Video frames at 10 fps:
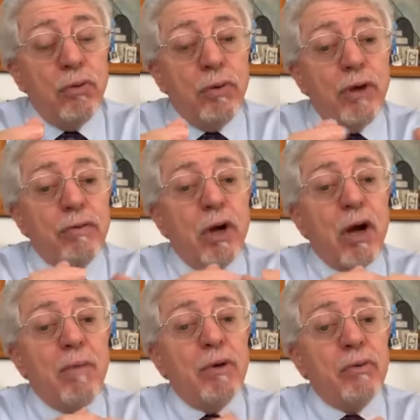We have a
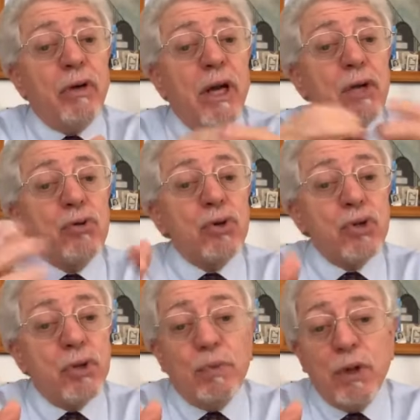common
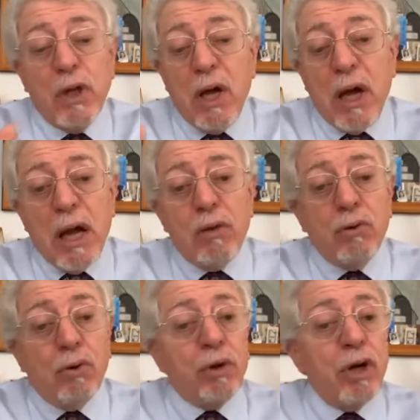relationship. I
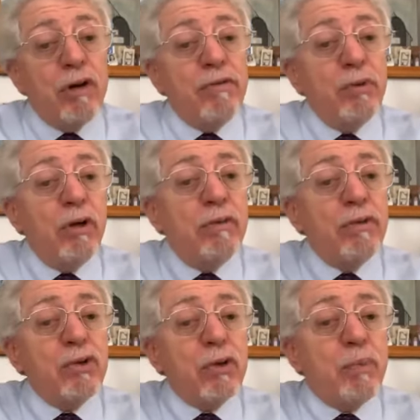don't care if you live
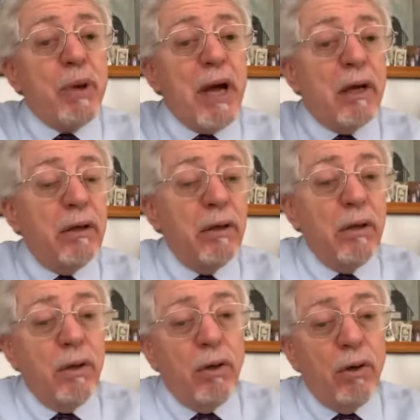in Japan
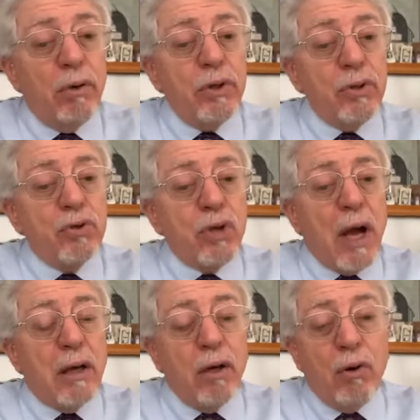or in
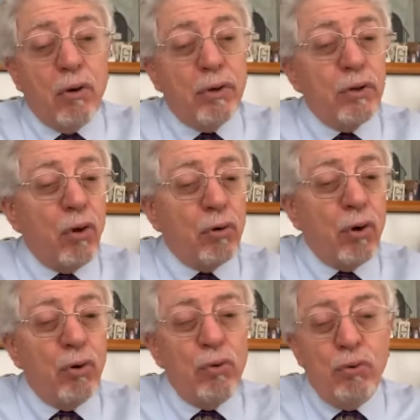China or in
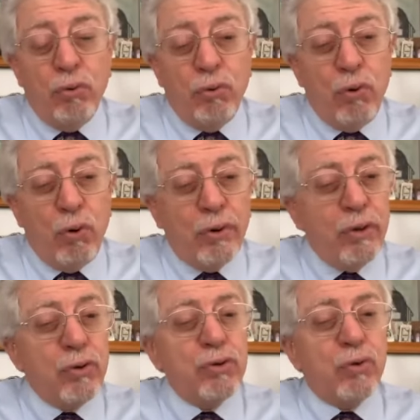Honolulu or
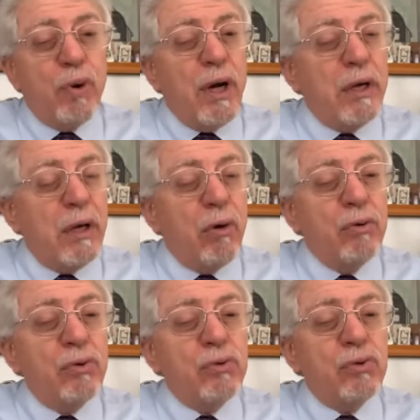in Australia or
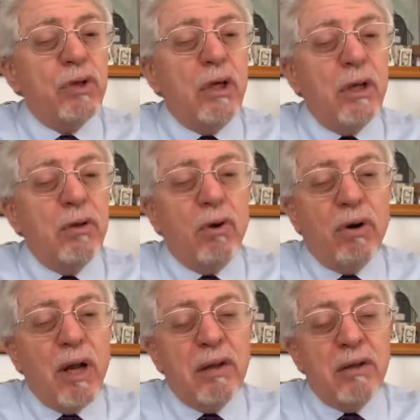New Zealand or
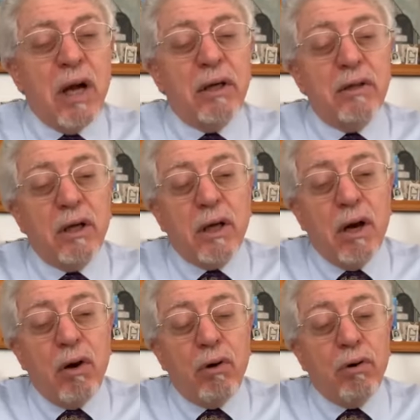
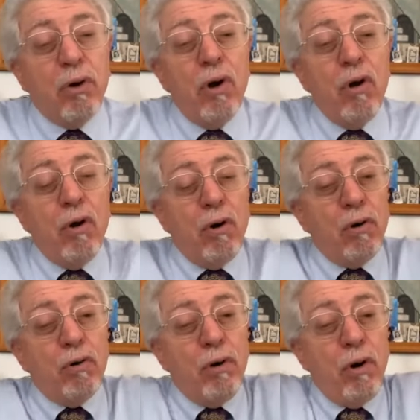Antarctica
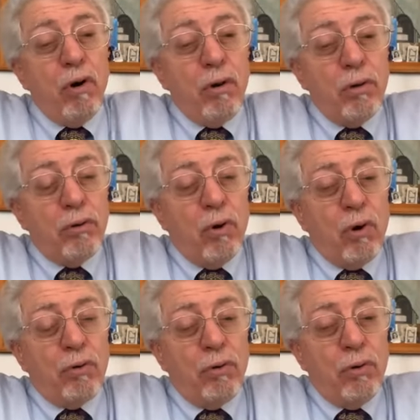or
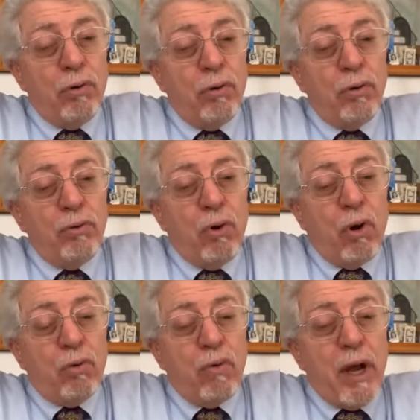
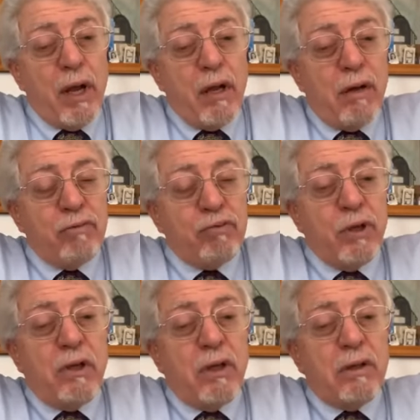Norway and
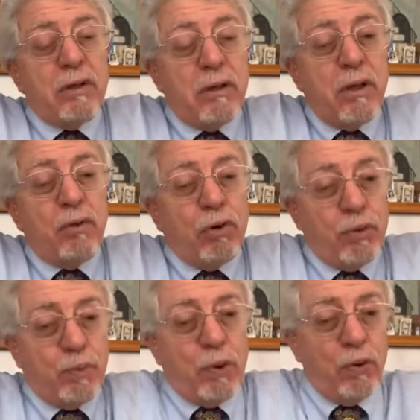Finland at the
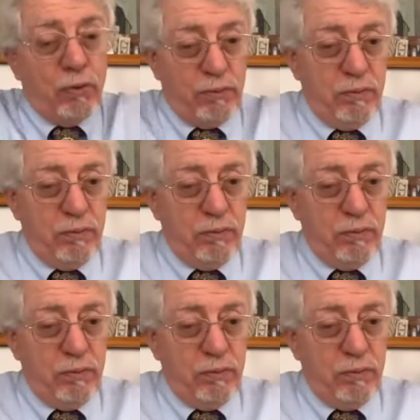North Pole.